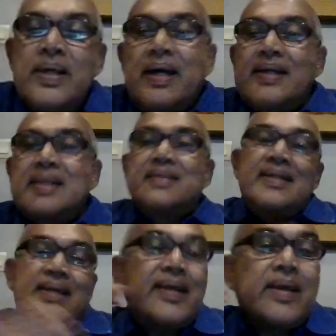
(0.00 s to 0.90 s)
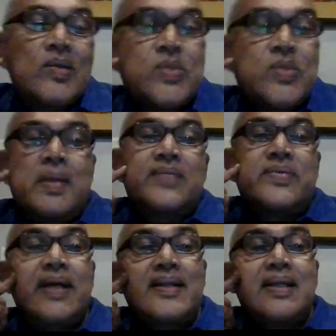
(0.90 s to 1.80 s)
I understand that. Thank you so much for
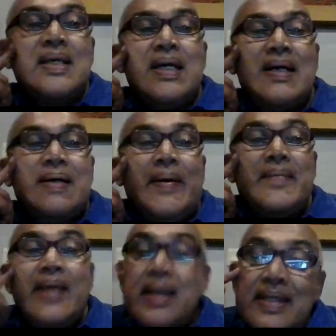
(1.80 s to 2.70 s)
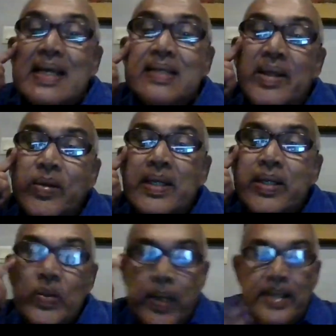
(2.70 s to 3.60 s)
that. Anything else that you need
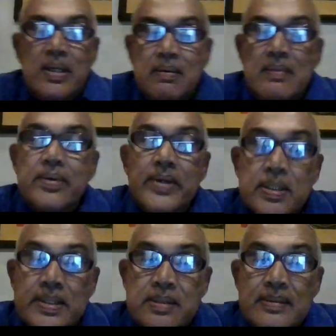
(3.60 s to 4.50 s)
to add, doctor?